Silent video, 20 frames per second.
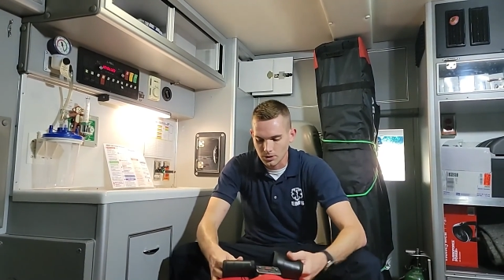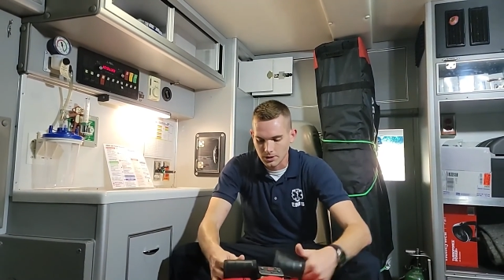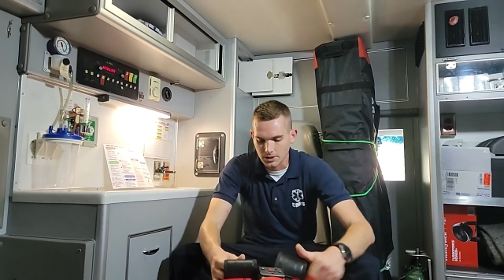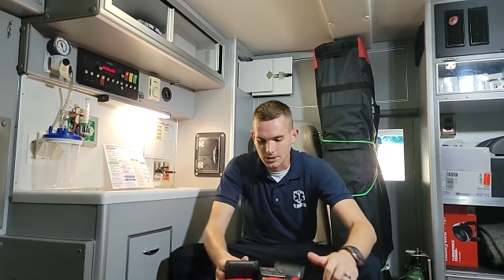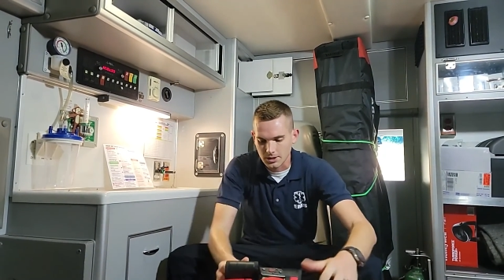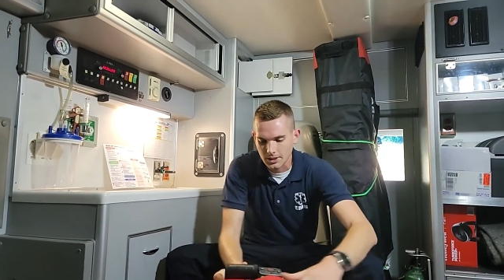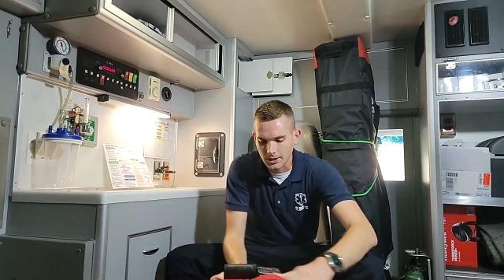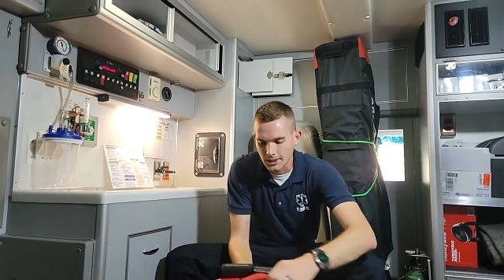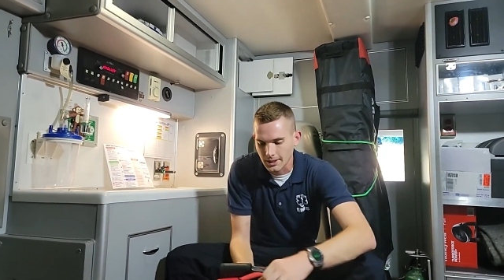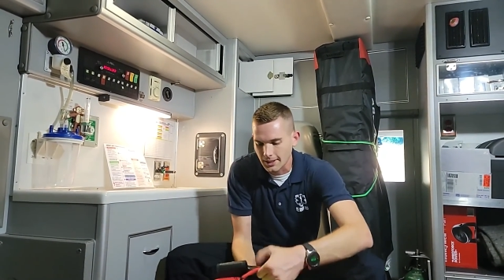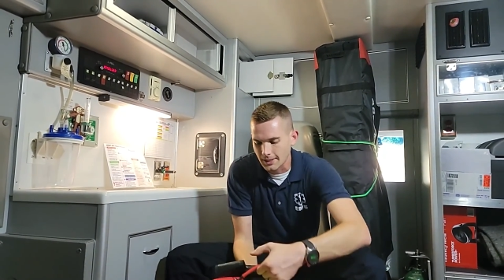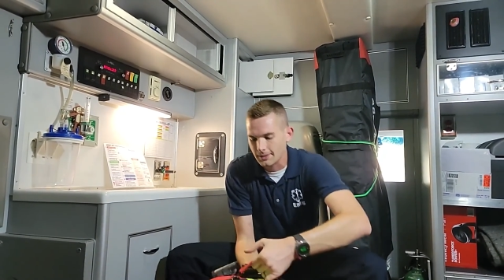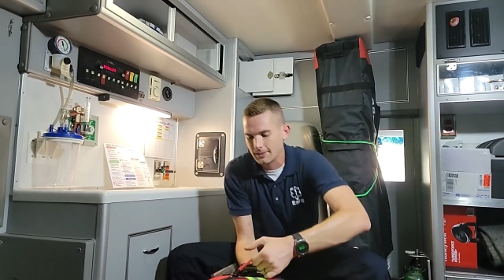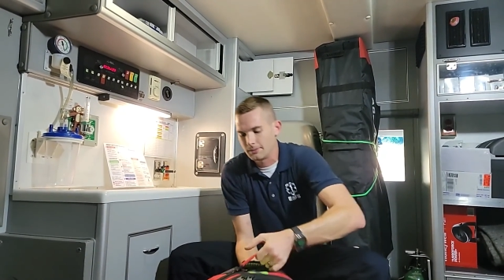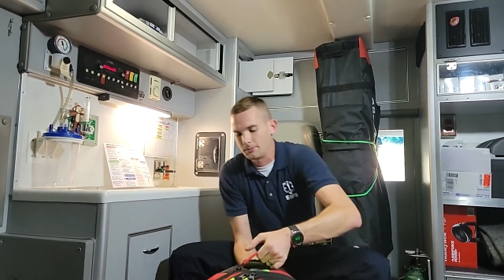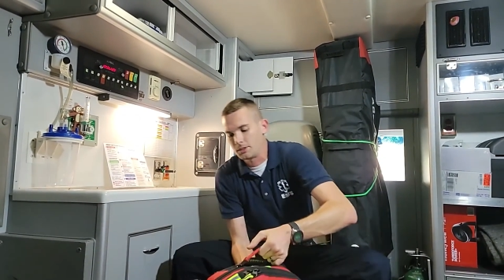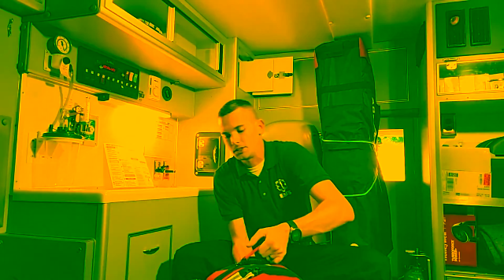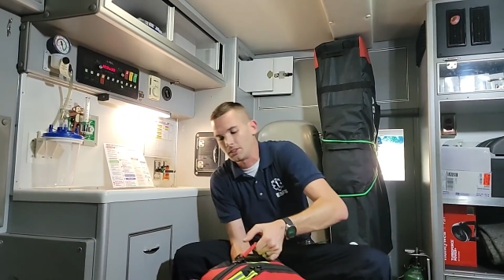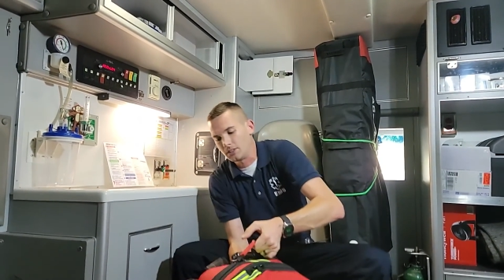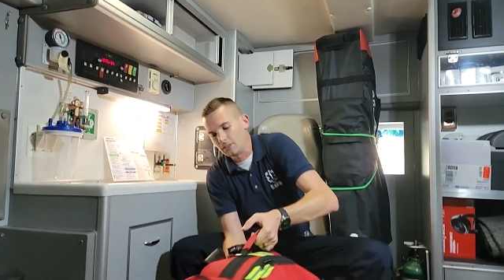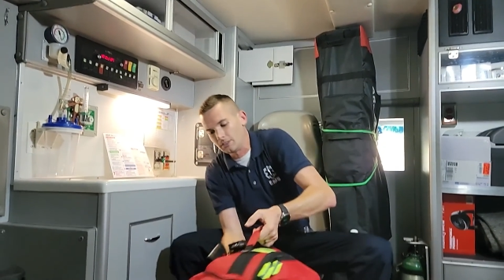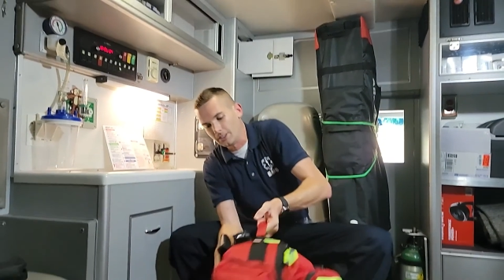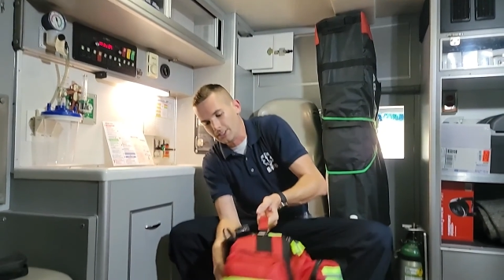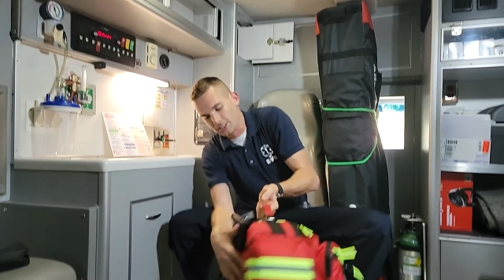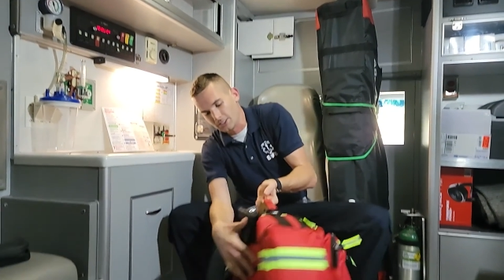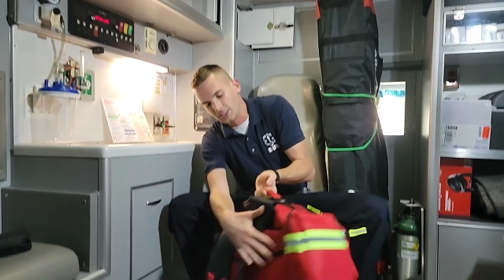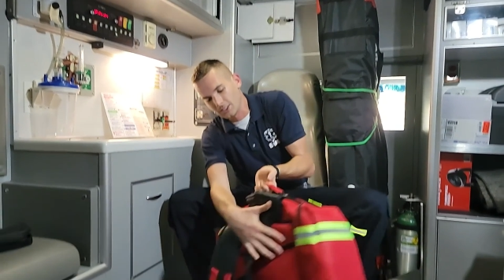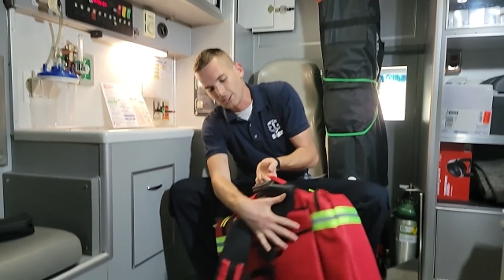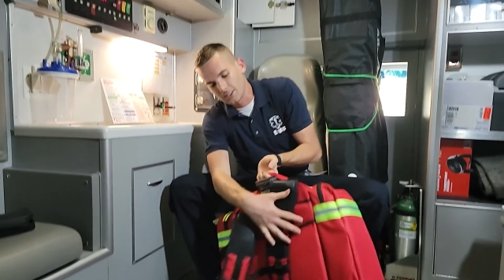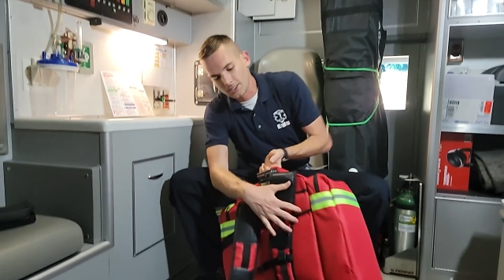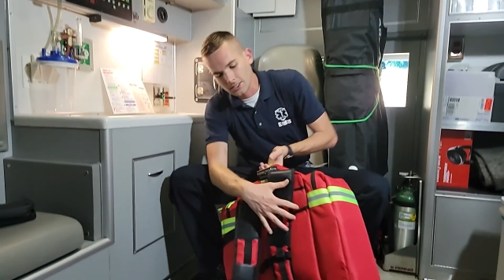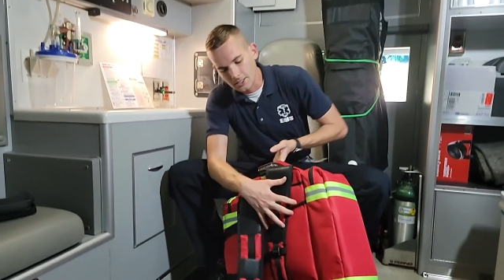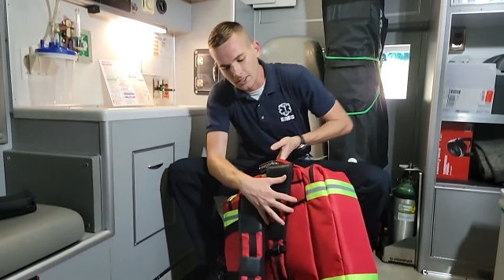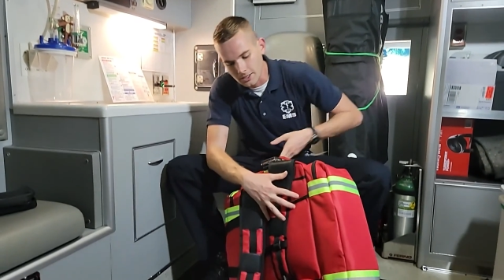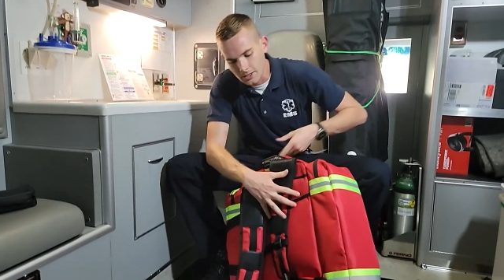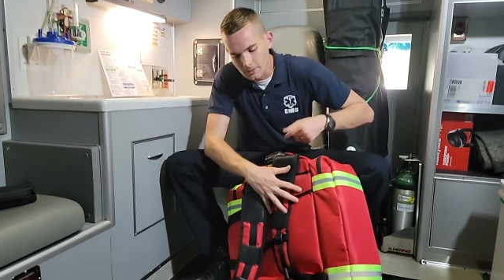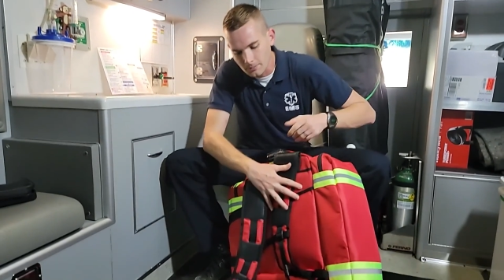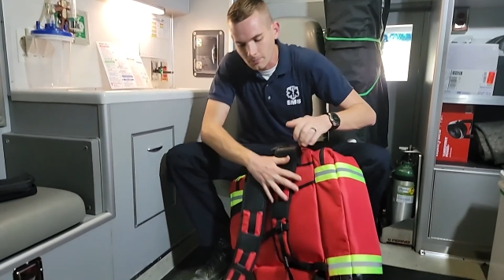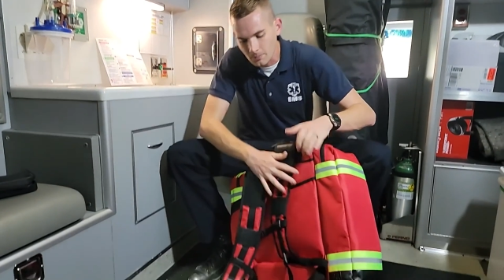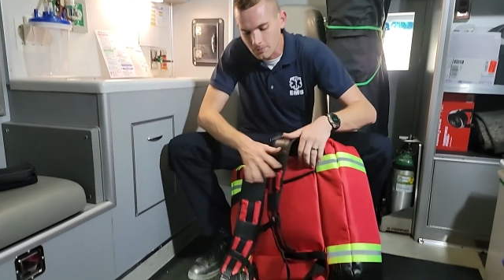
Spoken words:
It's got, let me turn it around so you can see it here.